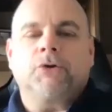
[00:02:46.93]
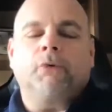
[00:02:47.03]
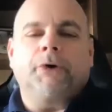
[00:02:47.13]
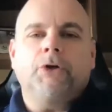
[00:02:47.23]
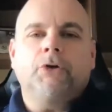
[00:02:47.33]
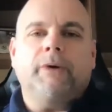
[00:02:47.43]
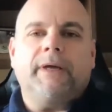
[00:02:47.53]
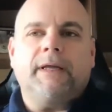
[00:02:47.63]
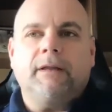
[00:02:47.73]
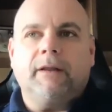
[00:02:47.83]
were you
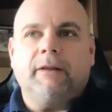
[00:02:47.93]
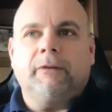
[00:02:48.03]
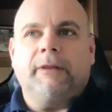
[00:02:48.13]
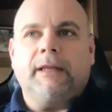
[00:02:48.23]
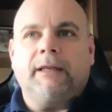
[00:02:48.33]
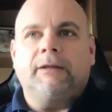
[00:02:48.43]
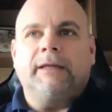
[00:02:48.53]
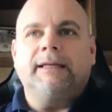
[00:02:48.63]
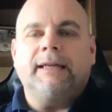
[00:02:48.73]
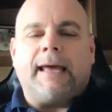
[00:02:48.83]
in,
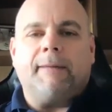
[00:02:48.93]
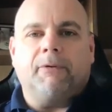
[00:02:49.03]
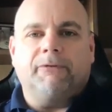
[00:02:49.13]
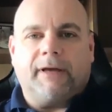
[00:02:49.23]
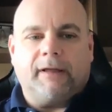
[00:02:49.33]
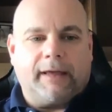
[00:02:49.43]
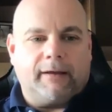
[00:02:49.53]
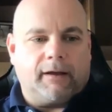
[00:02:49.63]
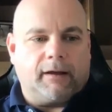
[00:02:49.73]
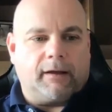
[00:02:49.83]
didn't Apple Valley,
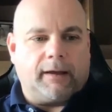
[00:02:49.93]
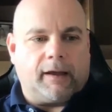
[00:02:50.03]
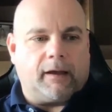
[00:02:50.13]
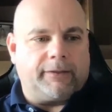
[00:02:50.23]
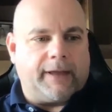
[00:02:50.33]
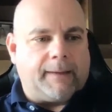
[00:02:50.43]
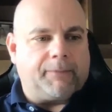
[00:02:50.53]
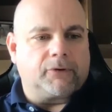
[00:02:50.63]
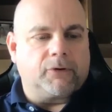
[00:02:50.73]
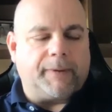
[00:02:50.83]
the
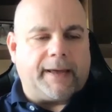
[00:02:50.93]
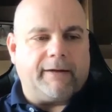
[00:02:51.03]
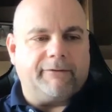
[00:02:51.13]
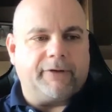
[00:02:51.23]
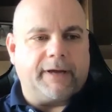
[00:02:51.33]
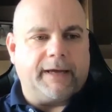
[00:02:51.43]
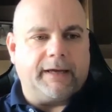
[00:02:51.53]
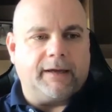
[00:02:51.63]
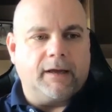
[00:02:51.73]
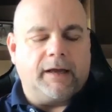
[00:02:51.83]
Apple Group have
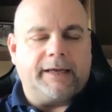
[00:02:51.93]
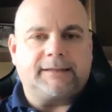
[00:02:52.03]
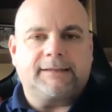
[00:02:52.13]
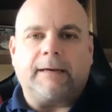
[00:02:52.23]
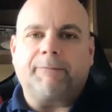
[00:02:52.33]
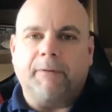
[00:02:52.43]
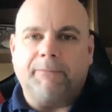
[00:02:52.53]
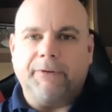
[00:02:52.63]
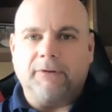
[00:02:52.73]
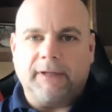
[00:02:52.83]
a separate
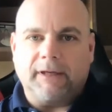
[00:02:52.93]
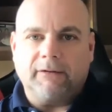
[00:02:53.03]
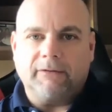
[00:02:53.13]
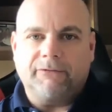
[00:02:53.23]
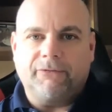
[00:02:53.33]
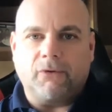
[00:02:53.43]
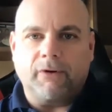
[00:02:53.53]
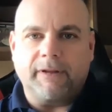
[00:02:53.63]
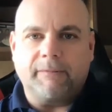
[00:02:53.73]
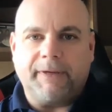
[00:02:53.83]
building for
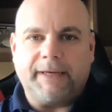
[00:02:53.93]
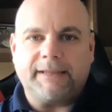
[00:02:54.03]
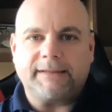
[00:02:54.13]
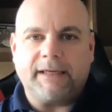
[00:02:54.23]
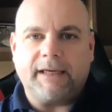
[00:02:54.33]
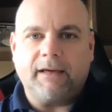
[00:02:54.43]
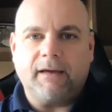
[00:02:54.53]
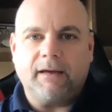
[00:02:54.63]
the BDC?